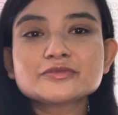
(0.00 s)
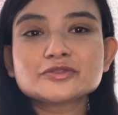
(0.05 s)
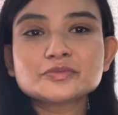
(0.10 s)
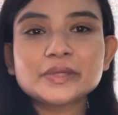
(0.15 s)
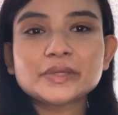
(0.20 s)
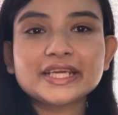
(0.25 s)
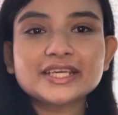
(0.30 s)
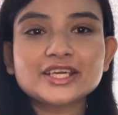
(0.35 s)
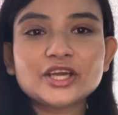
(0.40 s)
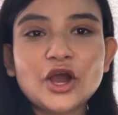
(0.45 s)

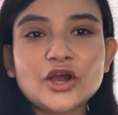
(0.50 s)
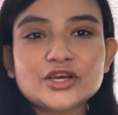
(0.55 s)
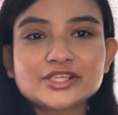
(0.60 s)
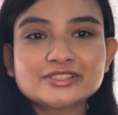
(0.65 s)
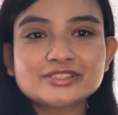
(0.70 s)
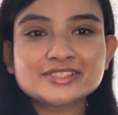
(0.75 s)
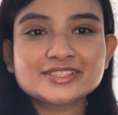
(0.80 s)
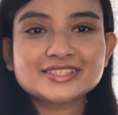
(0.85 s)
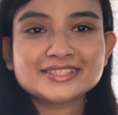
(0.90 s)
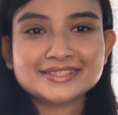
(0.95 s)
Medic
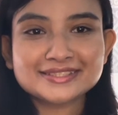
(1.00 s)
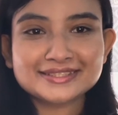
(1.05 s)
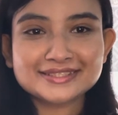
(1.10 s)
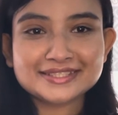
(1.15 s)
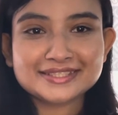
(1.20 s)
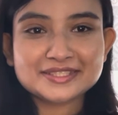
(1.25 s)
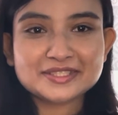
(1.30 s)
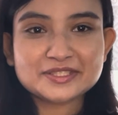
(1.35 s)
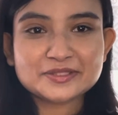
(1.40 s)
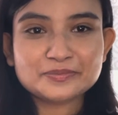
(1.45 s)
August.
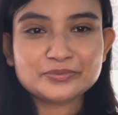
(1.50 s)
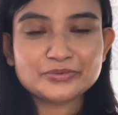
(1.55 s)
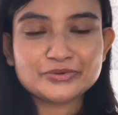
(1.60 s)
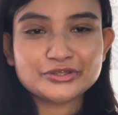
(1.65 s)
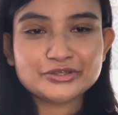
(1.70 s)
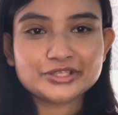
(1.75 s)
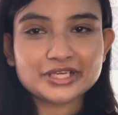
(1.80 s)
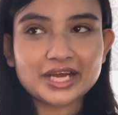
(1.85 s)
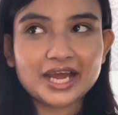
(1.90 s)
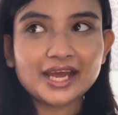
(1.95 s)
This is
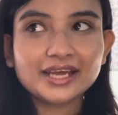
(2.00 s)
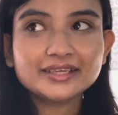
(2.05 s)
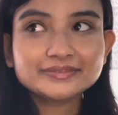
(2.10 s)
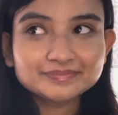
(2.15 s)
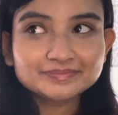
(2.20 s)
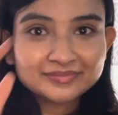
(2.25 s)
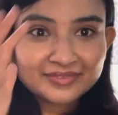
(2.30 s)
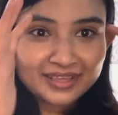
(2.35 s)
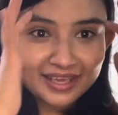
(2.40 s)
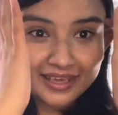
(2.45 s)
Puja.
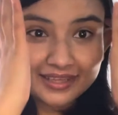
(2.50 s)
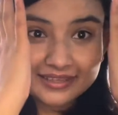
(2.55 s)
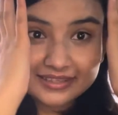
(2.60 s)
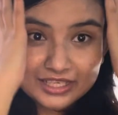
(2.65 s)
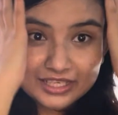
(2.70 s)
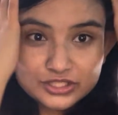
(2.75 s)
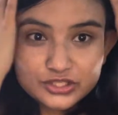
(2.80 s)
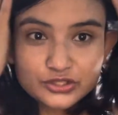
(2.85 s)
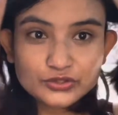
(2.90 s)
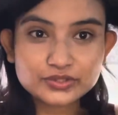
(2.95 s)
In
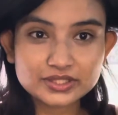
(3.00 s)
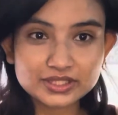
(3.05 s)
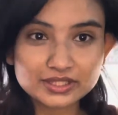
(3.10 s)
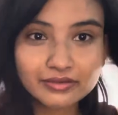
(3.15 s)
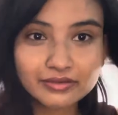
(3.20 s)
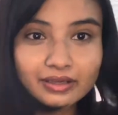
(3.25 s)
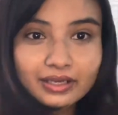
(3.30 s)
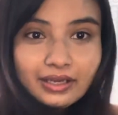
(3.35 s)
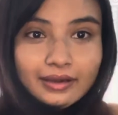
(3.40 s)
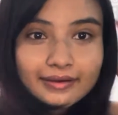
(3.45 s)
case you didn't
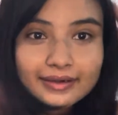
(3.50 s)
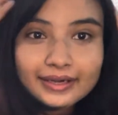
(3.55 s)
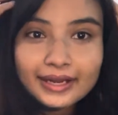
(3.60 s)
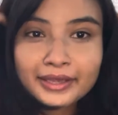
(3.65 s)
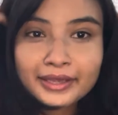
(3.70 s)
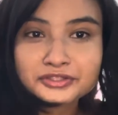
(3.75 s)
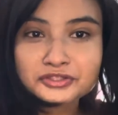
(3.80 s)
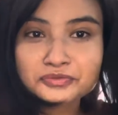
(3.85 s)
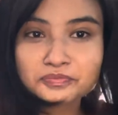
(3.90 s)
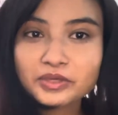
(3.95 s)

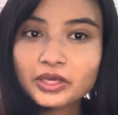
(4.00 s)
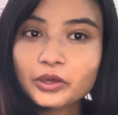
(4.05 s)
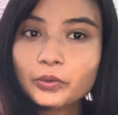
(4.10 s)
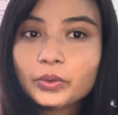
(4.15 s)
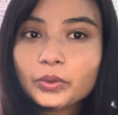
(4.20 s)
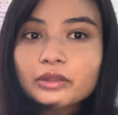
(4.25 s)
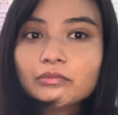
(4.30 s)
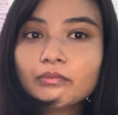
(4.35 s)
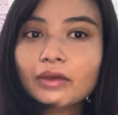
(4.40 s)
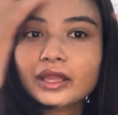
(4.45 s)
recognize me
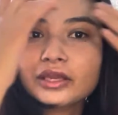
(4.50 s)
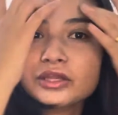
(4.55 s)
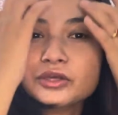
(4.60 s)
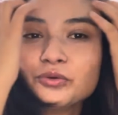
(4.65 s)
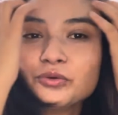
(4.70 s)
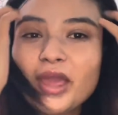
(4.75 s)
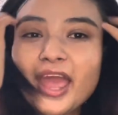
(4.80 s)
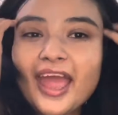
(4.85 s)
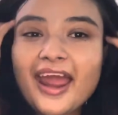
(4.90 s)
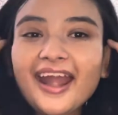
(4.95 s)
with my
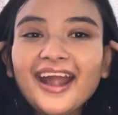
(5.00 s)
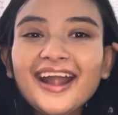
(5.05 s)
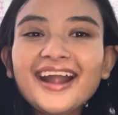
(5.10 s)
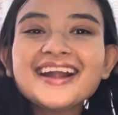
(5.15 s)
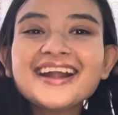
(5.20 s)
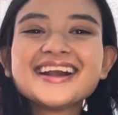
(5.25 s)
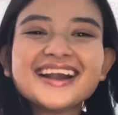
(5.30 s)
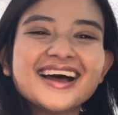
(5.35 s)
new hair.